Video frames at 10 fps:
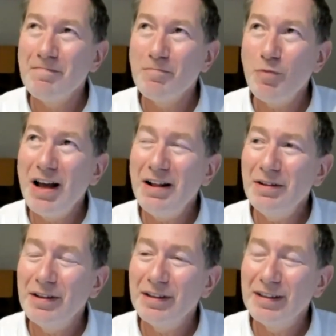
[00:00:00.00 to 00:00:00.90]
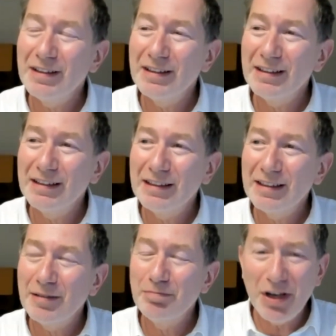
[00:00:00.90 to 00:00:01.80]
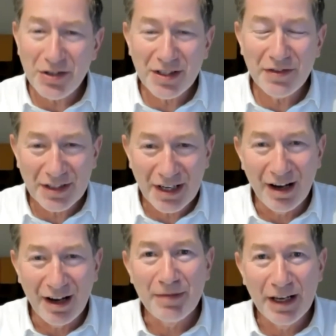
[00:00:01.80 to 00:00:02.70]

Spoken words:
Well, most of the time